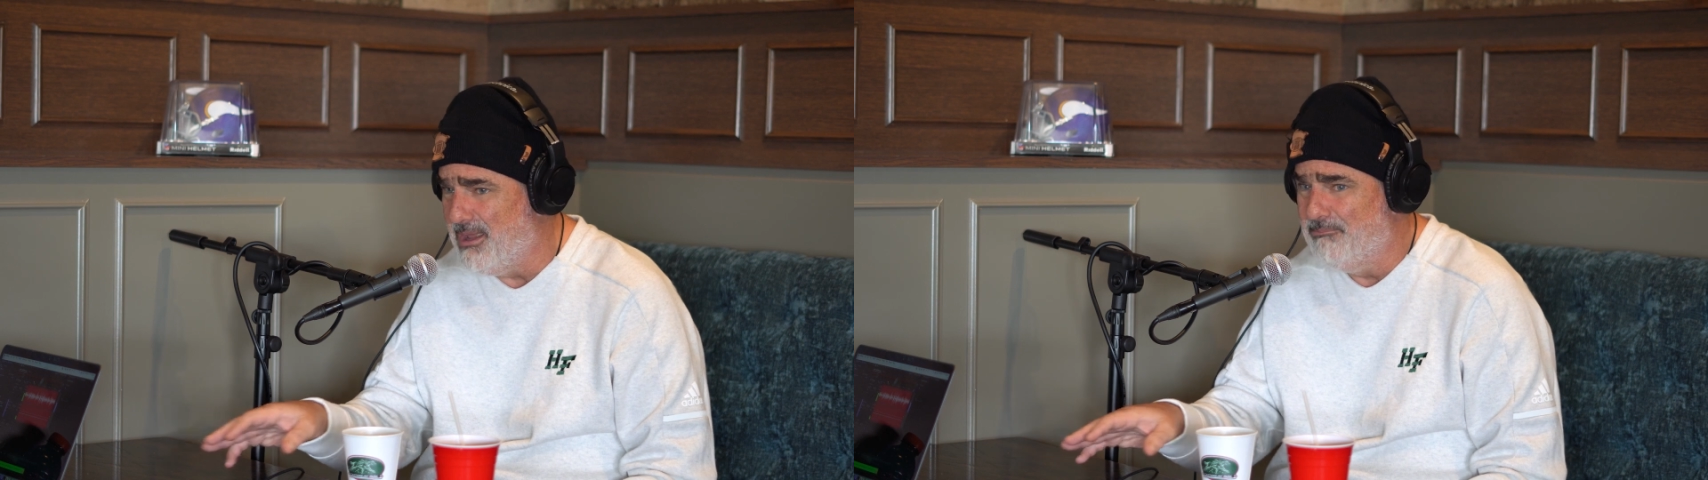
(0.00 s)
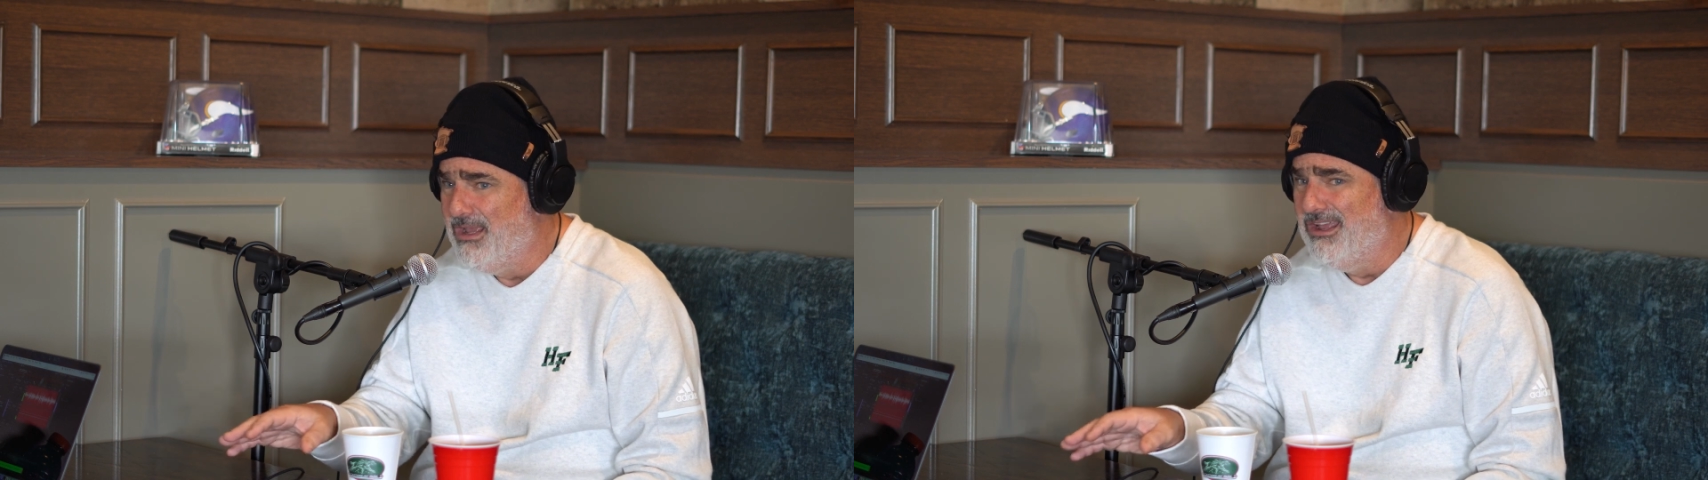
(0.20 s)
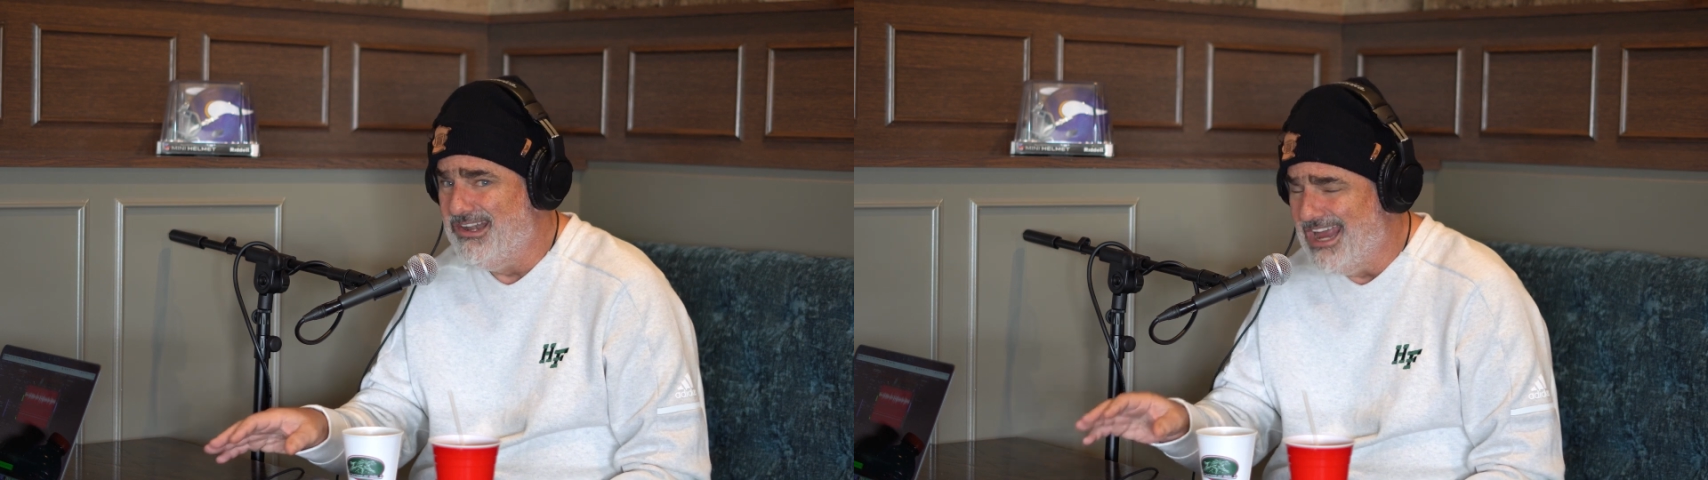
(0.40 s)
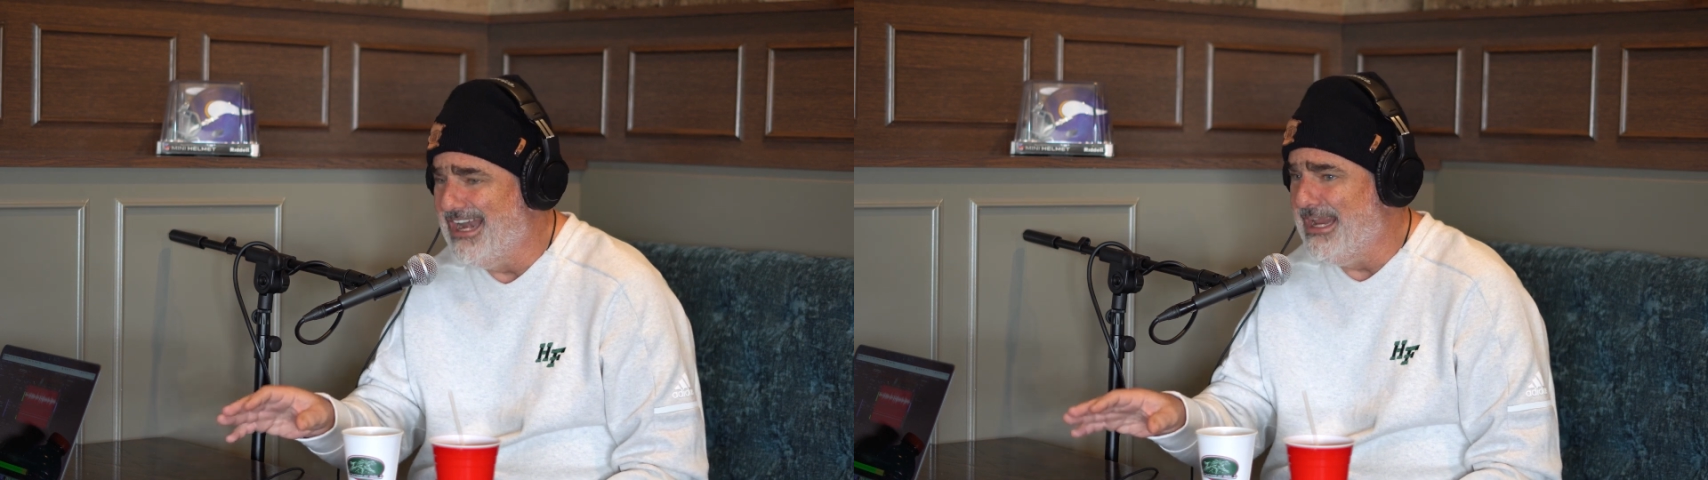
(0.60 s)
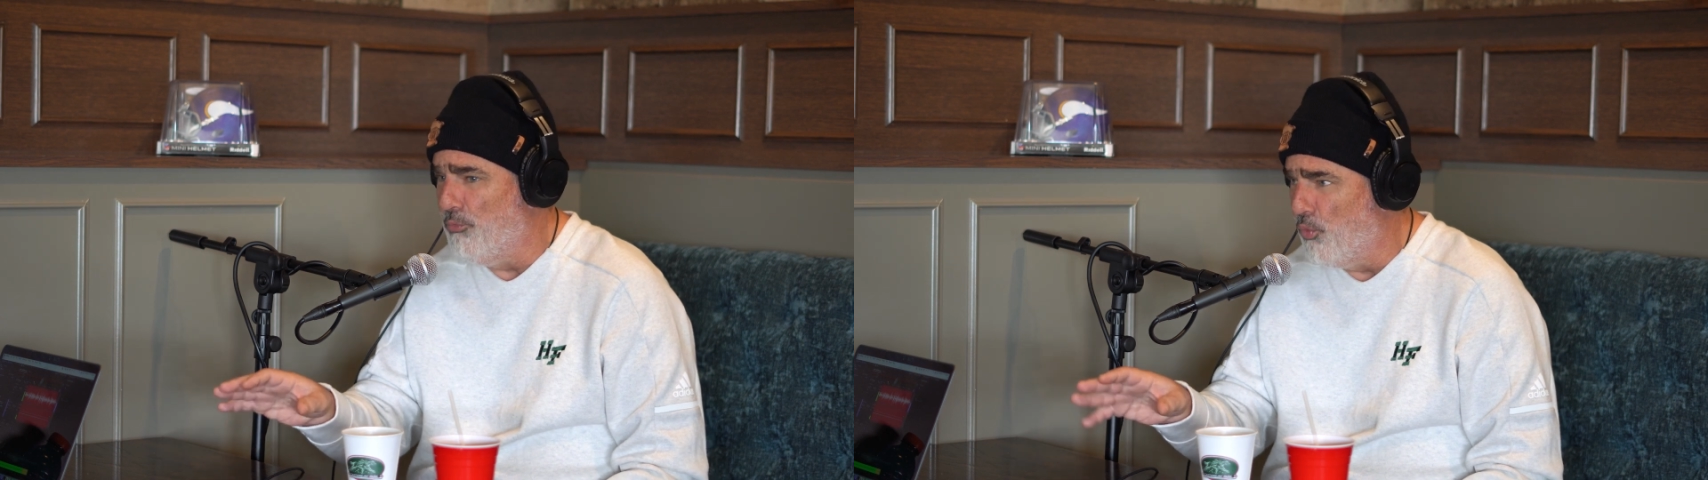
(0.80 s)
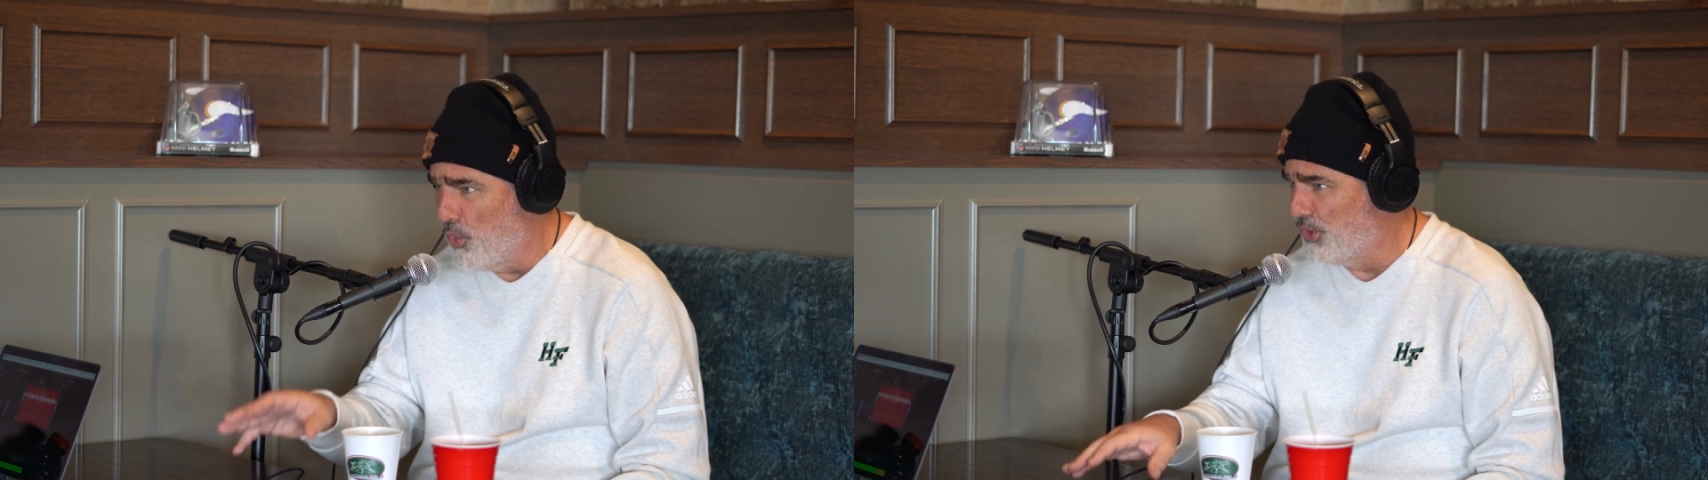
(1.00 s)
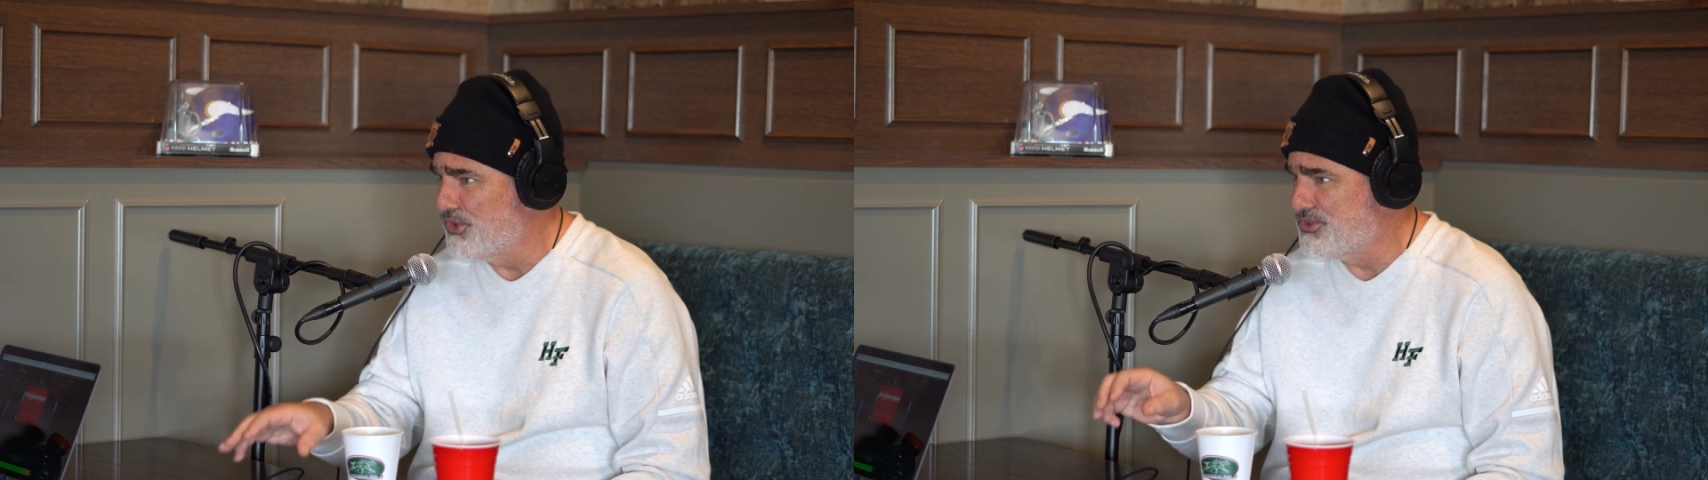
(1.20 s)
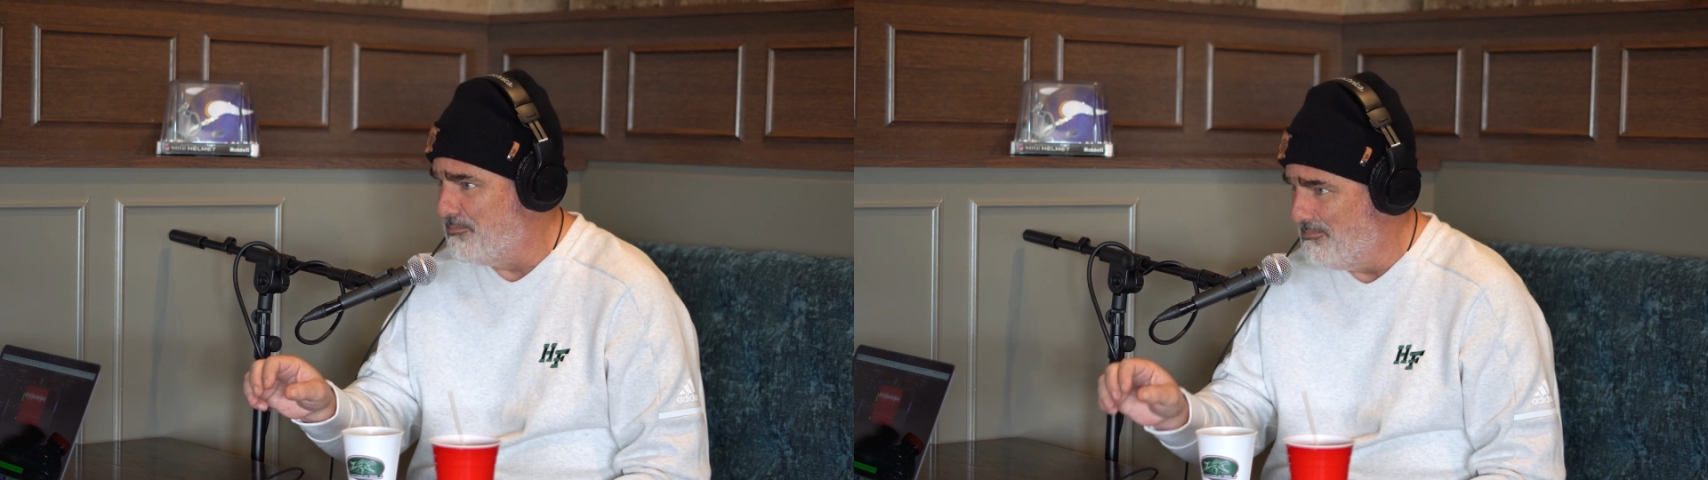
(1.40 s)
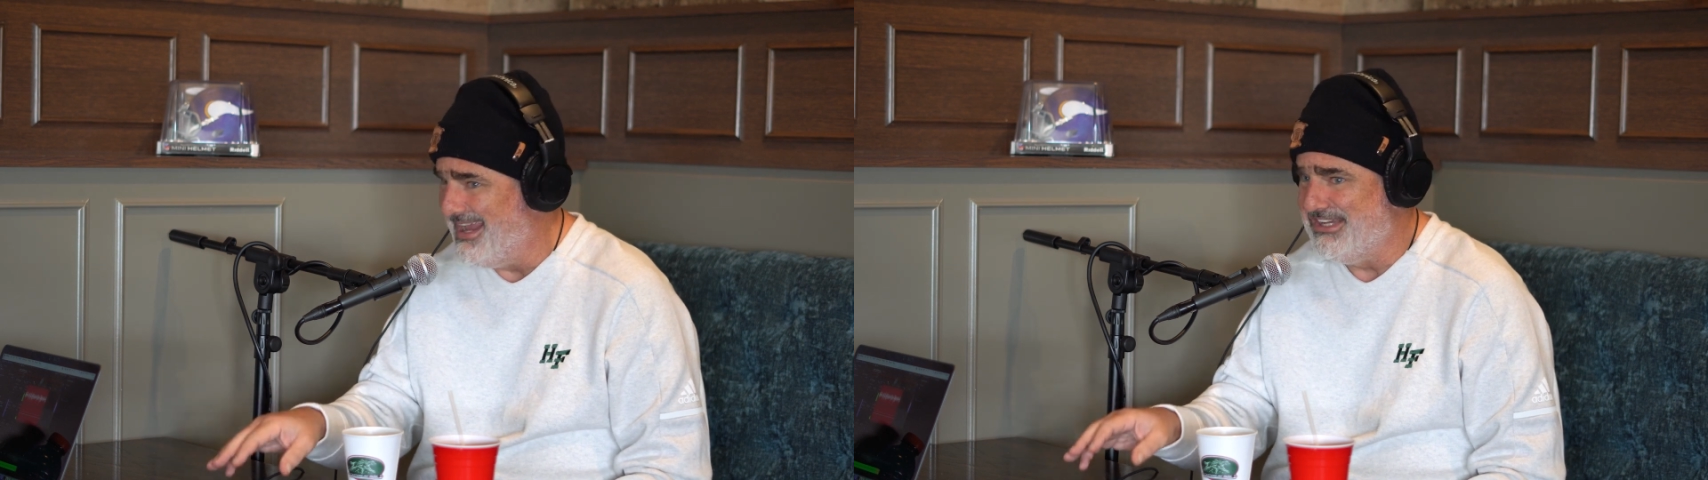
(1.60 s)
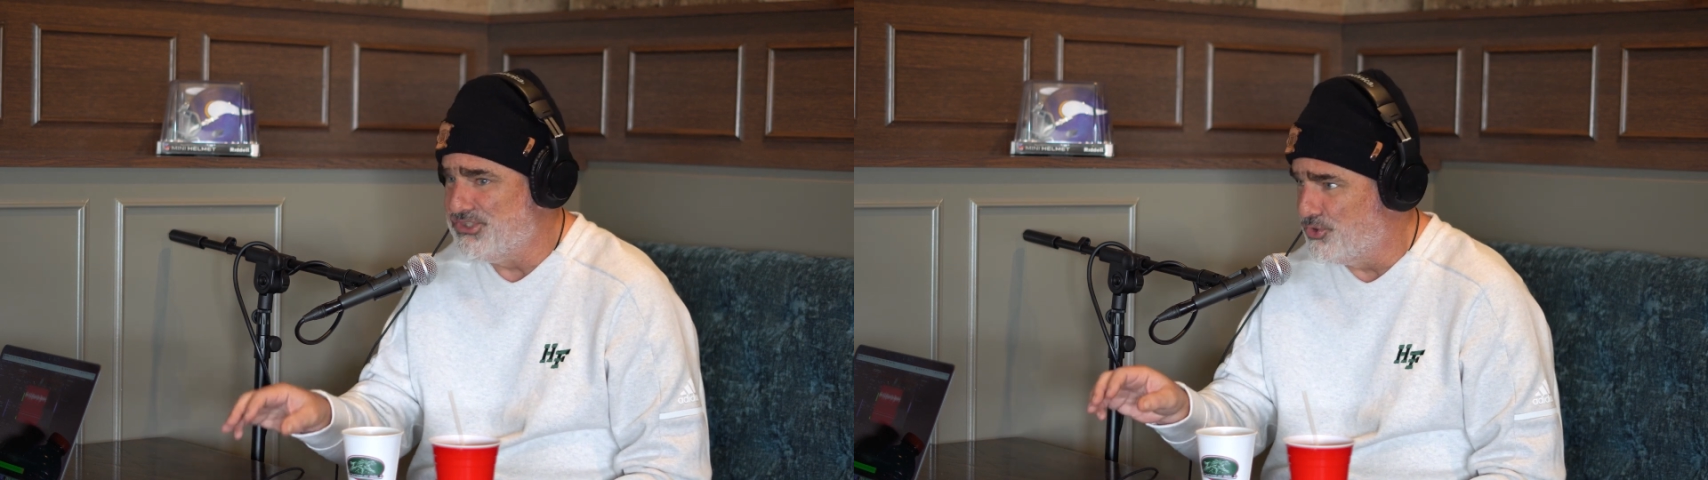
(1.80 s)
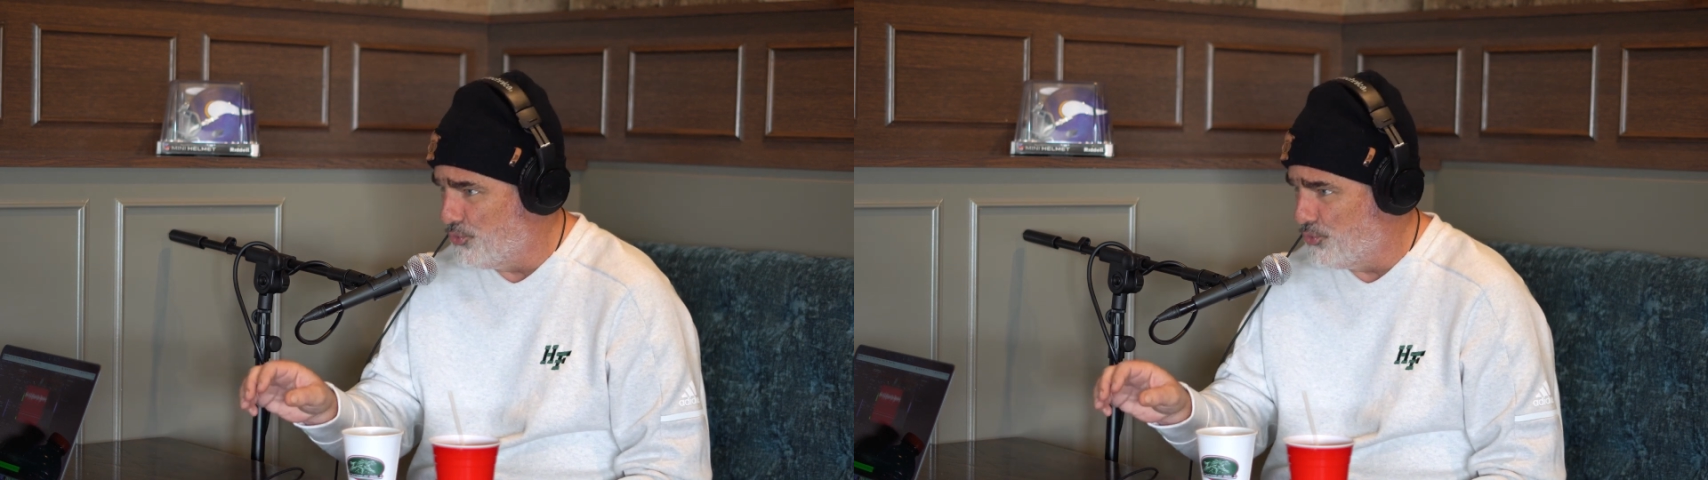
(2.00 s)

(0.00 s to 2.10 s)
I'm not a works-based